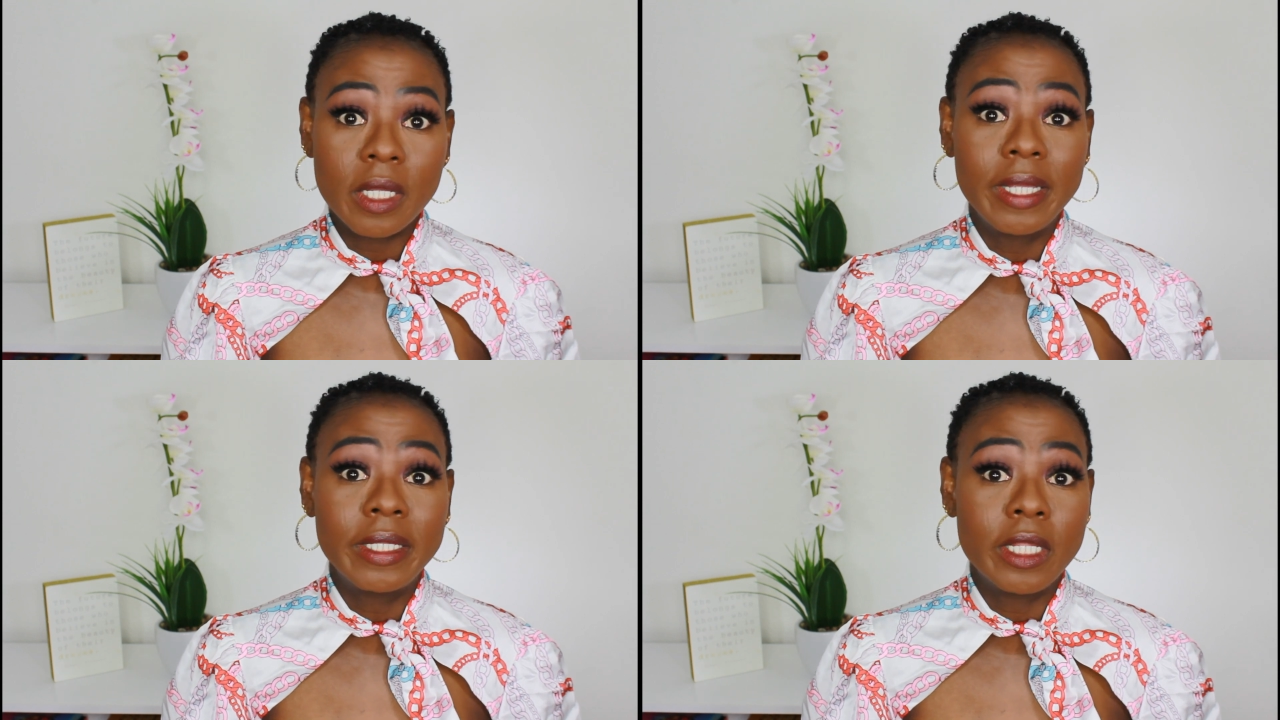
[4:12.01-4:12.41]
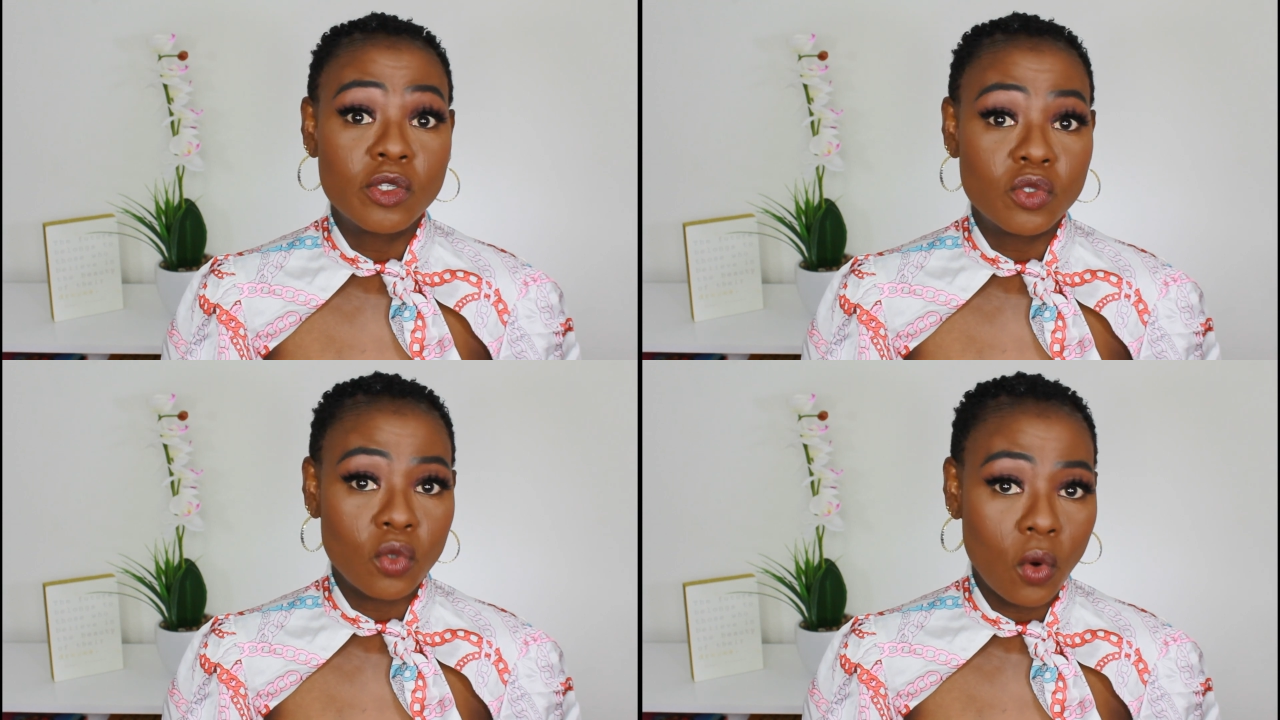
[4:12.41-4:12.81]
in the
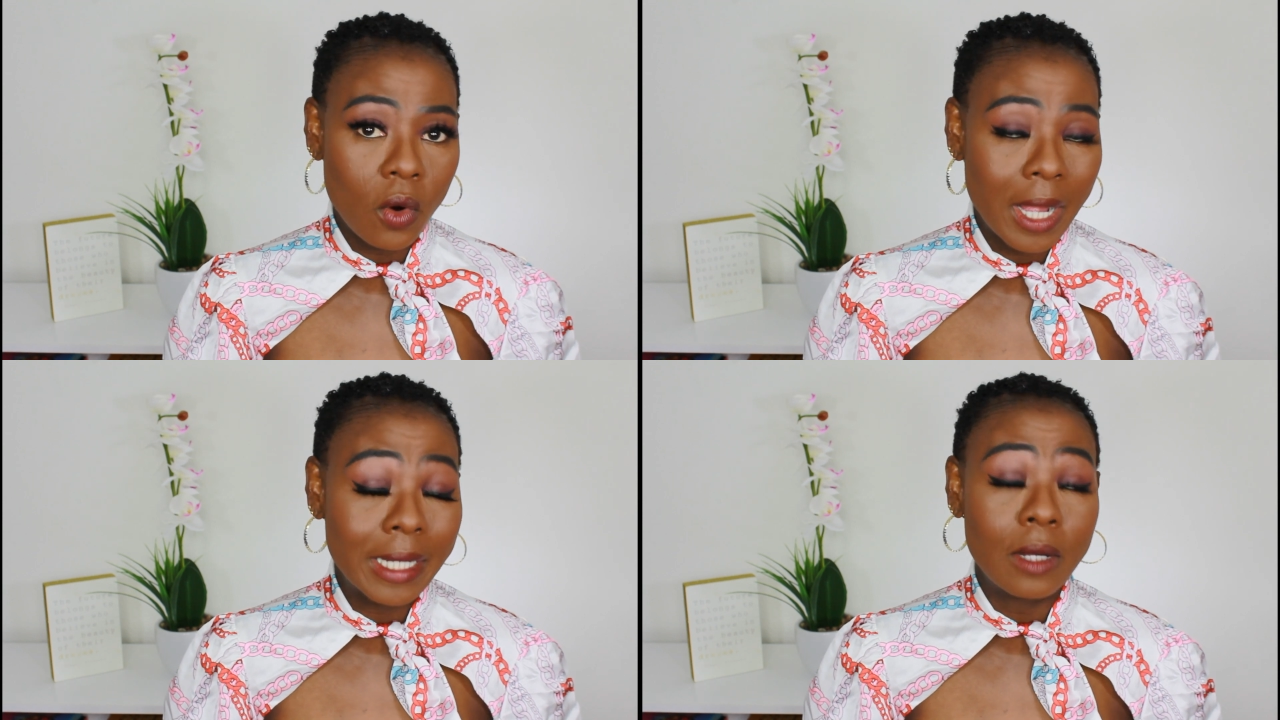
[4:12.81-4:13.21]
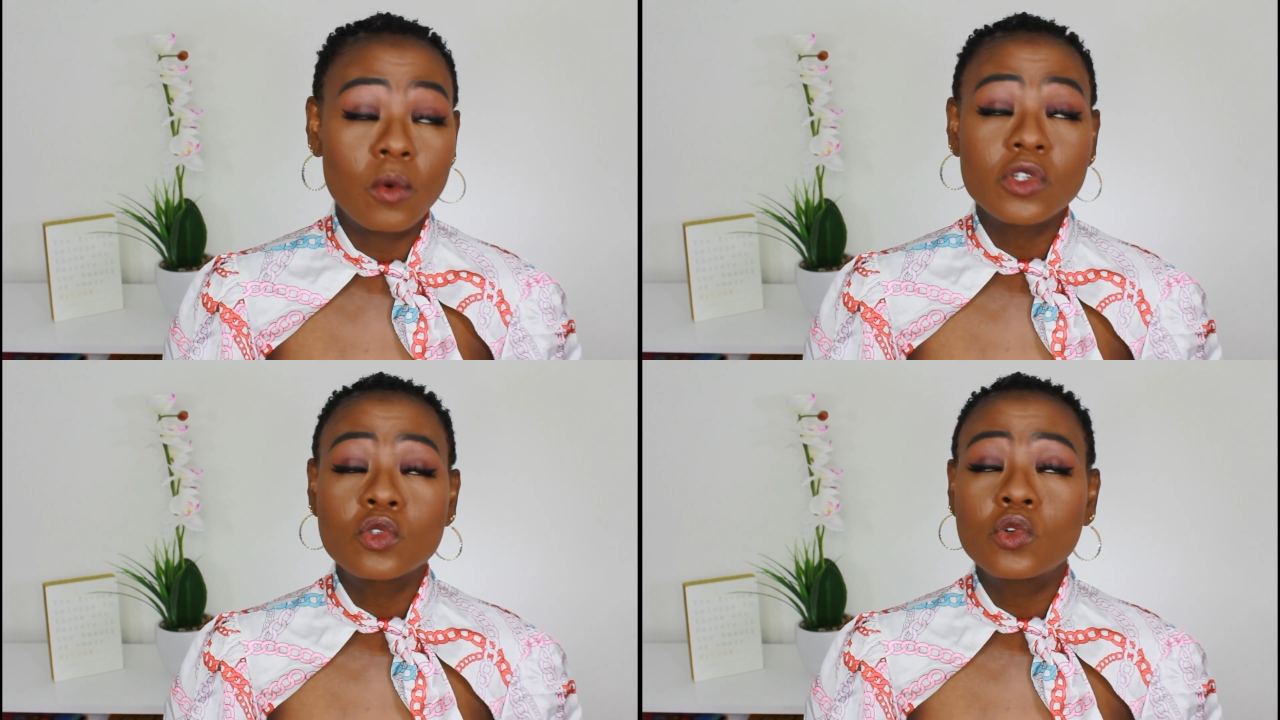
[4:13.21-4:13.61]
store and I
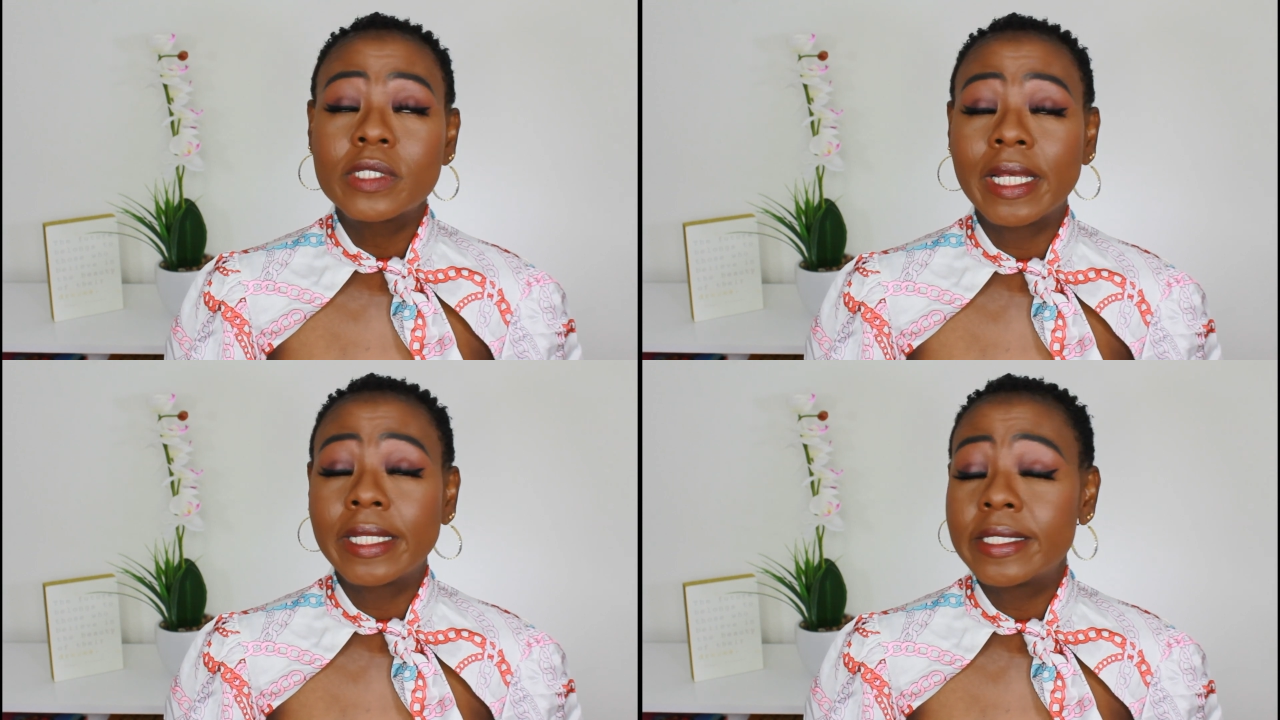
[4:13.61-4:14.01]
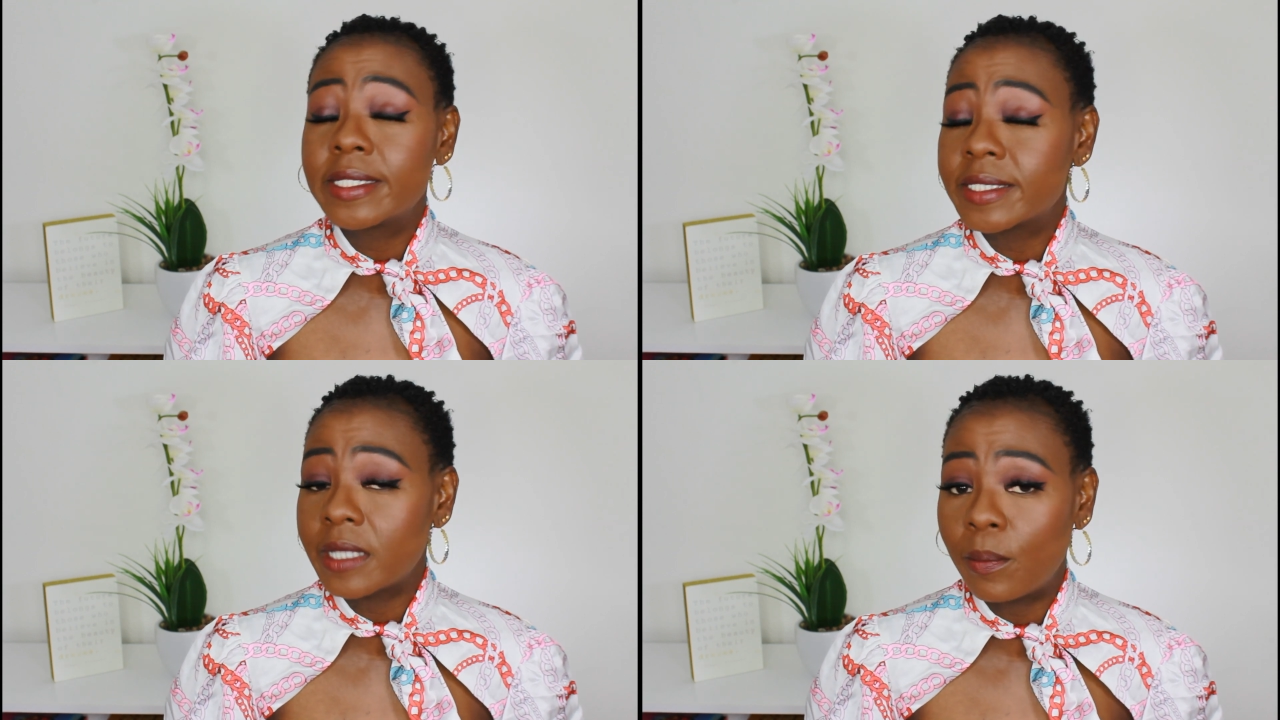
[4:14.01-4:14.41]
was totally
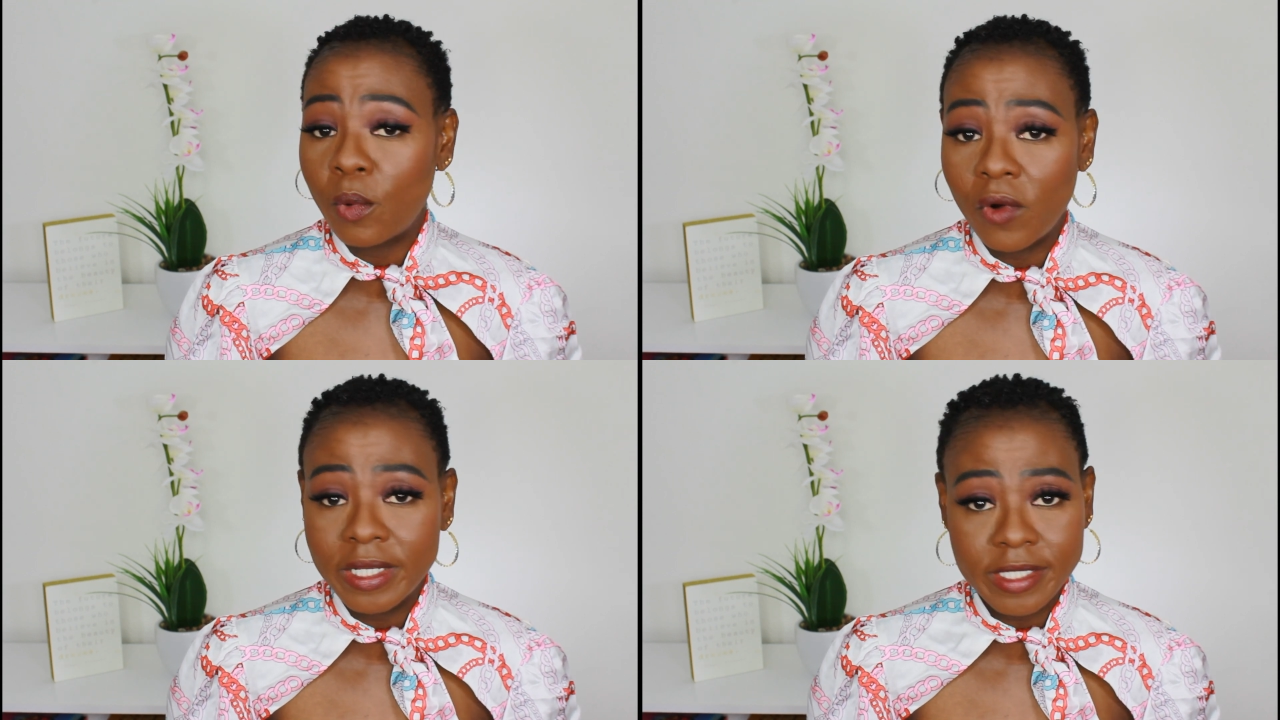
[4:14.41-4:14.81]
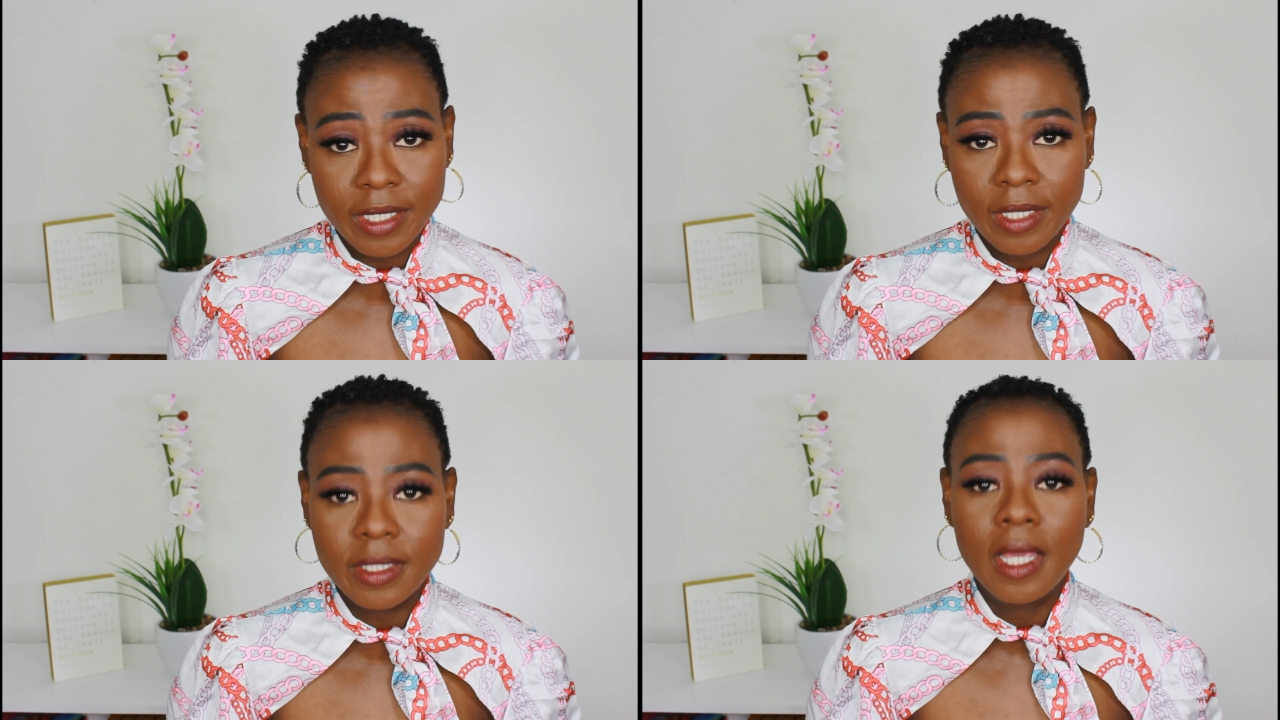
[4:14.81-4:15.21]

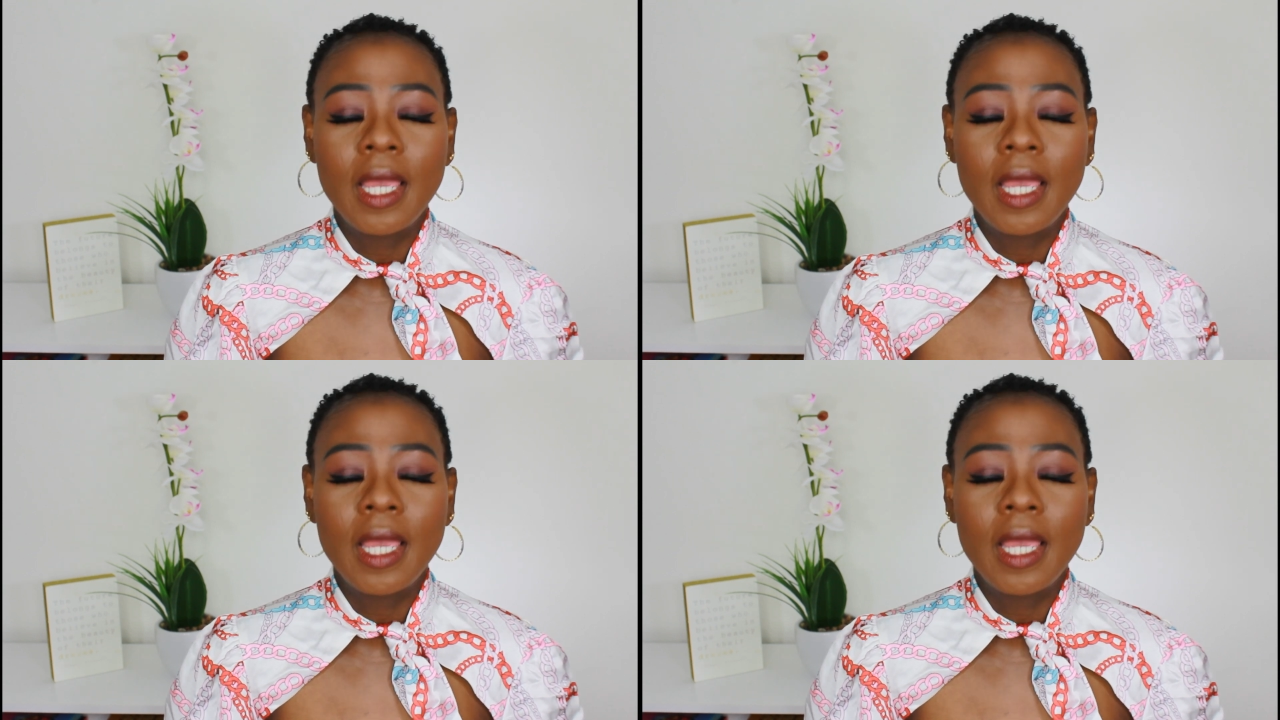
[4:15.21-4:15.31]
disappointed.